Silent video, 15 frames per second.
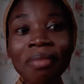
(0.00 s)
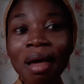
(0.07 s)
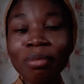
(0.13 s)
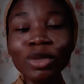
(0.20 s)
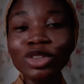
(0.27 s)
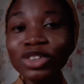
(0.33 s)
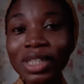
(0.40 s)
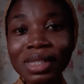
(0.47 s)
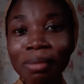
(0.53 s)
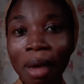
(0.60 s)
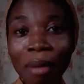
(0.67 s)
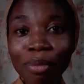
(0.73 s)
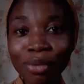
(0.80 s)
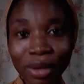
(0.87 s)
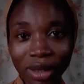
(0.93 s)
I'm not stressing my
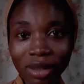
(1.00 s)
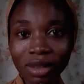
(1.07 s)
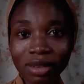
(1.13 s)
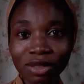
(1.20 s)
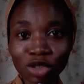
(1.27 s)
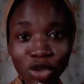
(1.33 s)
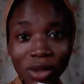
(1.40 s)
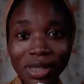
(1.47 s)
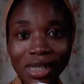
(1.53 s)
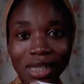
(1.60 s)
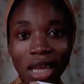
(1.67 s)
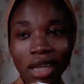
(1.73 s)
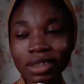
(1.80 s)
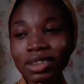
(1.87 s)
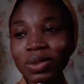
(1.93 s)
brain. Do you
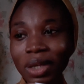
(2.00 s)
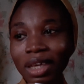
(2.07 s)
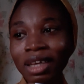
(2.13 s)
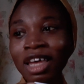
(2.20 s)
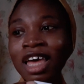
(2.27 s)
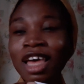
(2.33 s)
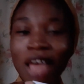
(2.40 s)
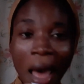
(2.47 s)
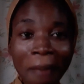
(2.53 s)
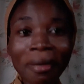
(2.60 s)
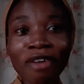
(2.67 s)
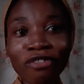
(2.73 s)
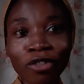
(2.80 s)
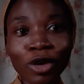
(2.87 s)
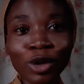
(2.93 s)
understand? Okay, I'm here
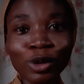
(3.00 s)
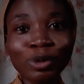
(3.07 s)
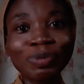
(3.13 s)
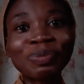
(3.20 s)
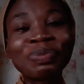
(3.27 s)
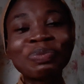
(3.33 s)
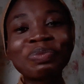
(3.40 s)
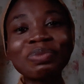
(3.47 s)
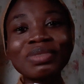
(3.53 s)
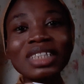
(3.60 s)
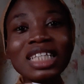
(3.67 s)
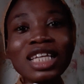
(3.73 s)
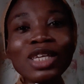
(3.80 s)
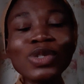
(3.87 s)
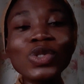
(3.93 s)
for you.
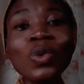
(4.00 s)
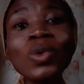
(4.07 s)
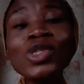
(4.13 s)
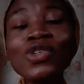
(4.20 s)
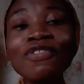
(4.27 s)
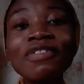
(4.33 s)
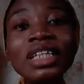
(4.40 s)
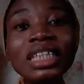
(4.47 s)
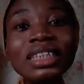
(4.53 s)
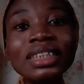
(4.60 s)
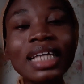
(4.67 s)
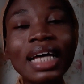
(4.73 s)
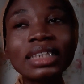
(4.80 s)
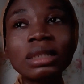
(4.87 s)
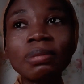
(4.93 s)
So once you fill in
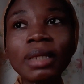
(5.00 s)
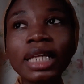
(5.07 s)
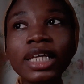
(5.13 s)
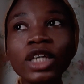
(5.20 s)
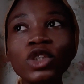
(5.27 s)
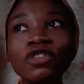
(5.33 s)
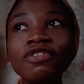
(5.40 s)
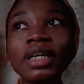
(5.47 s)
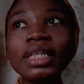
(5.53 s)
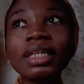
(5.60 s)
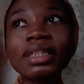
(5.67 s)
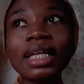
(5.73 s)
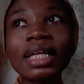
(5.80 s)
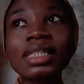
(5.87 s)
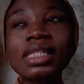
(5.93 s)
that planner, you find out
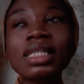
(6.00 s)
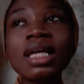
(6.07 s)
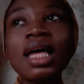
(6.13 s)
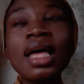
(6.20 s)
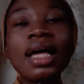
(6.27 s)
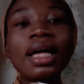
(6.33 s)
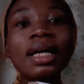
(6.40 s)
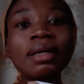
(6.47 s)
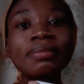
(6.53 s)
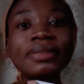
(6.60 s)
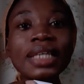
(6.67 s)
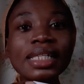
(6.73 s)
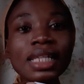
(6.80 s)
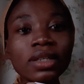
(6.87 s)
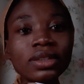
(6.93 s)
that
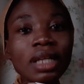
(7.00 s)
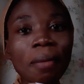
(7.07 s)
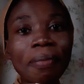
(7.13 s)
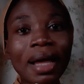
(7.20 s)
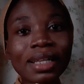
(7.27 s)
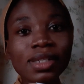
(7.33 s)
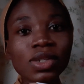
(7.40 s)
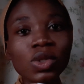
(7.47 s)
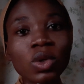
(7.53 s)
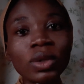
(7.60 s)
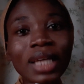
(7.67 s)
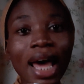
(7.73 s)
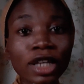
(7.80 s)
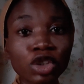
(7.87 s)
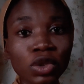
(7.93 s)
there's another part. It's called
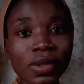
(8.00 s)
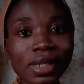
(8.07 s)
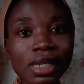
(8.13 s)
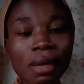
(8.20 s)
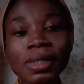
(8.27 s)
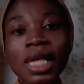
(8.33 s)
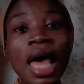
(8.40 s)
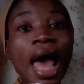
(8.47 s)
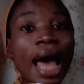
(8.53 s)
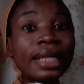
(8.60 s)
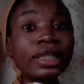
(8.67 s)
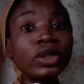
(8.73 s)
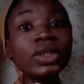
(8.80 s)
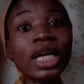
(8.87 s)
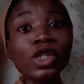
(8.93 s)
action steps. And
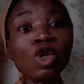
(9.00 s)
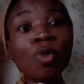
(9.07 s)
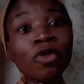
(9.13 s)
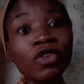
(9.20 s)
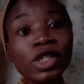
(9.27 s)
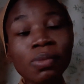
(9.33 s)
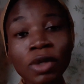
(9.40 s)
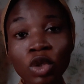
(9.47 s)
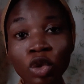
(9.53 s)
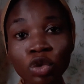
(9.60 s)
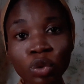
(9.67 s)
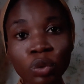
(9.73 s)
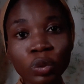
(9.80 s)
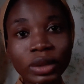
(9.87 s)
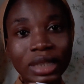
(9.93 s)
I know that some of us may not
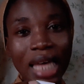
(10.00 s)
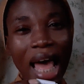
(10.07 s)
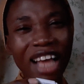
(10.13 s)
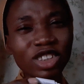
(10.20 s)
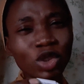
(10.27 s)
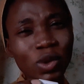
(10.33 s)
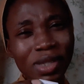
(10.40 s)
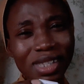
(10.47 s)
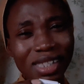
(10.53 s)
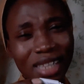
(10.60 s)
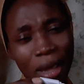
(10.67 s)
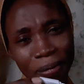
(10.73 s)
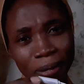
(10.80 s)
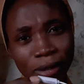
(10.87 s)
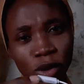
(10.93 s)
know the action
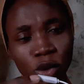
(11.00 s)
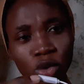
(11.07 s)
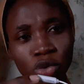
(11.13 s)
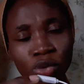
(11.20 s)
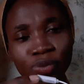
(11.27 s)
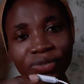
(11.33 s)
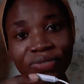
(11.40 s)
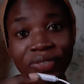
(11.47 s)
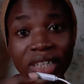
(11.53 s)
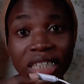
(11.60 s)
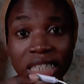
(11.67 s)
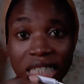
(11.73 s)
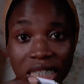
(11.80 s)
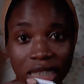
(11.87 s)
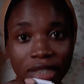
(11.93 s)
steps to fill
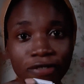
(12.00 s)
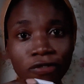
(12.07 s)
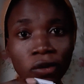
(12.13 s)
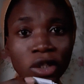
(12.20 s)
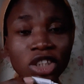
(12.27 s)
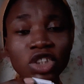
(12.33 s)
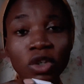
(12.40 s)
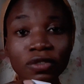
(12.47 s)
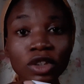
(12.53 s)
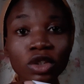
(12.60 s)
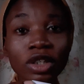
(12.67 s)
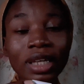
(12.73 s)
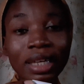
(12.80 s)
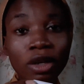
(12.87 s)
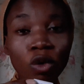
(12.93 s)
in for each of the
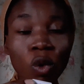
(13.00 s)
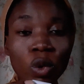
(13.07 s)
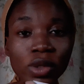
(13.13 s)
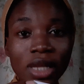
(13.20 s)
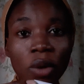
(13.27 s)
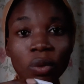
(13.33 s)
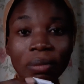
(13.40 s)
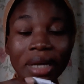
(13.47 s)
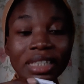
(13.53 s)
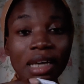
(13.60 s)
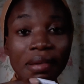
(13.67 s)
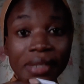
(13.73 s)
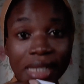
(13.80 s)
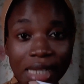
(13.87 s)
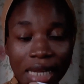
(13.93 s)
goals that we might have
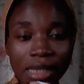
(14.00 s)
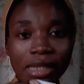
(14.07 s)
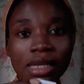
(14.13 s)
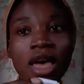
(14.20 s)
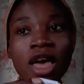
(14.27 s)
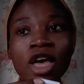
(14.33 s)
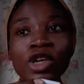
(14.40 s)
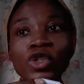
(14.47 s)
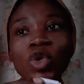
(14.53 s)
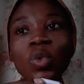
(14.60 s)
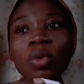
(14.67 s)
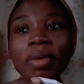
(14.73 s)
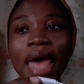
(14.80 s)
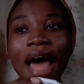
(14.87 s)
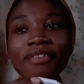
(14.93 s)
set. So we'll
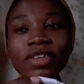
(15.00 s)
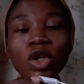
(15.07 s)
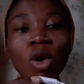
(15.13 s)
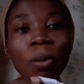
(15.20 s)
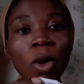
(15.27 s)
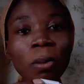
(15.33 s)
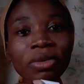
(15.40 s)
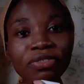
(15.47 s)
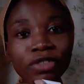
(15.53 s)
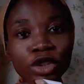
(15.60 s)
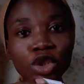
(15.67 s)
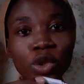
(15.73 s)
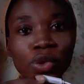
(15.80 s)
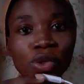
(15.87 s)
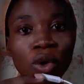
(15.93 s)
be having upcoming
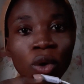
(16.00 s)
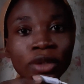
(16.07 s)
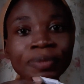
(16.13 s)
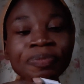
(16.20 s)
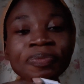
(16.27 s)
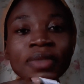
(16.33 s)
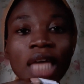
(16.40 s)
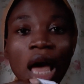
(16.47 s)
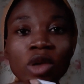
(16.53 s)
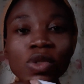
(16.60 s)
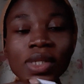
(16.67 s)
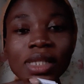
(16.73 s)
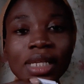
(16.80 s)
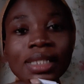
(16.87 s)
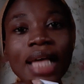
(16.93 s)
videos on how to
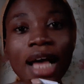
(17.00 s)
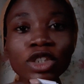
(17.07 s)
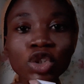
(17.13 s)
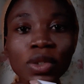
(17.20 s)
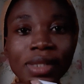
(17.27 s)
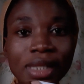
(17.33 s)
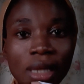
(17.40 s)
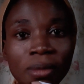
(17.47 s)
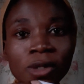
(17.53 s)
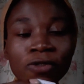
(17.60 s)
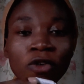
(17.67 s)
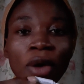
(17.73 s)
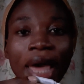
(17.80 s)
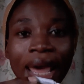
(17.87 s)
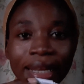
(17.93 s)
set action steps
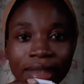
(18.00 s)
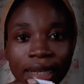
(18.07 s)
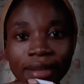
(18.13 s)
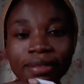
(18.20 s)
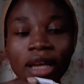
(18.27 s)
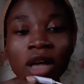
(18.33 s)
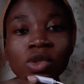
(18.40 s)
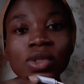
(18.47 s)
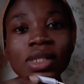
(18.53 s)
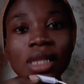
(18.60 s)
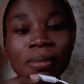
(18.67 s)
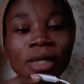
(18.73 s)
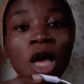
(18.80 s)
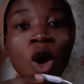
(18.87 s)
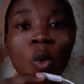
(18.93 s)
for hair length, how to
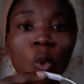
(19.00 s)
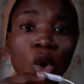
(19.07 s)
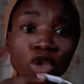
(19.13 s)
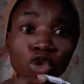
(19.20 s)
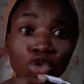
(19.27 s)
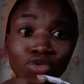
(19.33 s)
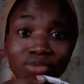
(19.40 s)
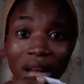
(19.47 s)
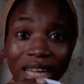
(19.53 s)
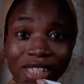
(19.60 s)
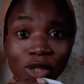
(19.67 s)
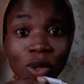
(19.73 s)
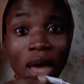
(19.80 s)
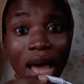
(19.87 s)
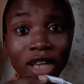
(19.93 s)
set what to write in
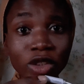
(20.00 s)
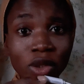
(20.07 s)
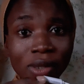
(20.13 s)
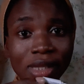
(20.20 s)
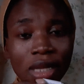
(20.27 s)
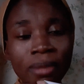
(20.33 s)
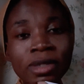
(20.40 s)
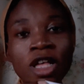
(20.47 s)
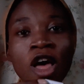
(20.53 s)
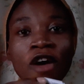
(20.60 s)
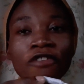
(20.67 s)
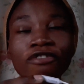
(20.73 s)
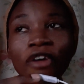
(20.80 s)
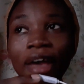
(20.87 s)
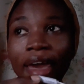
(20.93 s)
your action steps
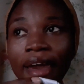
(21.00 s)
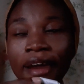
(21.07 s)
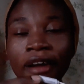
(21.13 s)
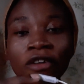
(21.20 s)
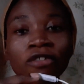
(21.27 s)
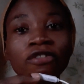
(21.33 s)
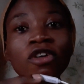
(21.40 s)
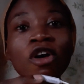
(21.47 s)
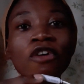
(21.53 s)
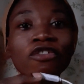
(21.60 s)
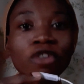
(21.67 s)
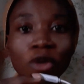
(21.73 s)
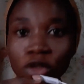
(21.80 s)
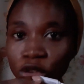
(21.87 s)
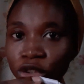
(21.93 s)
for hair health,
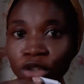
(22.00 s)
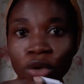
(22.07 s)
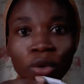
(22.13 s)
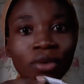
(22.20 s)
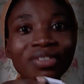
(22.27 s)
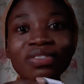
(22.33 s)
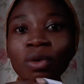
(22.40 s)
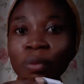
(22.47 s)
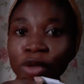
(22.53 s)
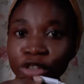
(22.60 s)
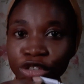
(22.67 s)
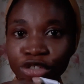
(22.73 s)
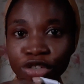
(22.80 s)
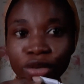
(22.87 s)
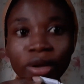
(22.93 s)
for for
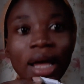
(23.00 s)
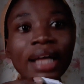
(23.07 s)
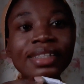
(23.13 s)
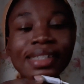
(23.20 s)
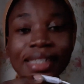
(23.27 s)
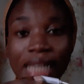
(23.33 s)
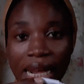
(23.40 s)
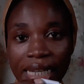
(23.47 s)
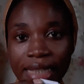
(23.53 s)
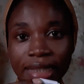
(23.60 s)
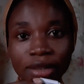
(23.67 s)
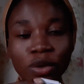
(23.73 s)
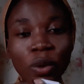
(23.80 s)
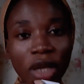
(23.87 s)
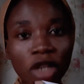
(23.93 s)
moisture and styling.
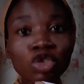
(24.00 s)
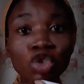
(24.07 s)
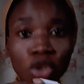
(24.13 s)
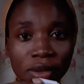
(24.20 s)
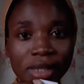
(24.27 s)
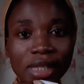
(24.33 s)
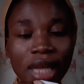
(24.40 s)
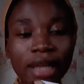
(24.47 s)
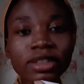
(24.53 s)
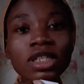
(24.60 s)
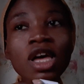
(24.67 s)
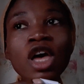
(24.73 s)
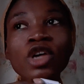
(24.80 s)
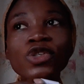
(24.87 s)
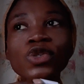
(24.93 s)
Okay, do you understand?
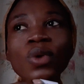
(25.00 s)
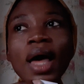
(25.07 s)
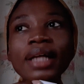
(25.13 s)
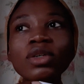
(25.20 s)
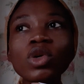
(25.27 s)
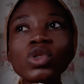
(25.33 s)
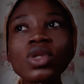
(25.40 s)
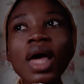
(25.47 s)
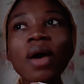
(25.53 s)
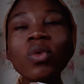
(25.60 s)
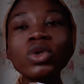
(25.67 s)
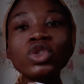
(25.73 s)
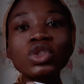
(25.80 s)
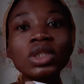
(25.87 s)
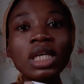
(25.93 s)
So, and also I
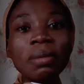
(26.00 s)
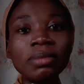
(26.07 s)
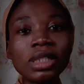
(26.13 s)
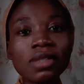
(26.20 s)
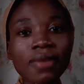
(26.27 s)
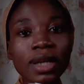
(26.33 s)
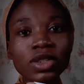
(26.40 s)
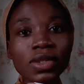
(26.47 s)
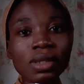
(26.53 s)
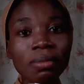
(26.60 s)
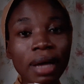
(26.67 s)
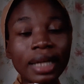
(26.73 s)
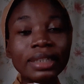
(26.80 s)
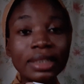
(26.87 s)
want you to keep these factors in mind.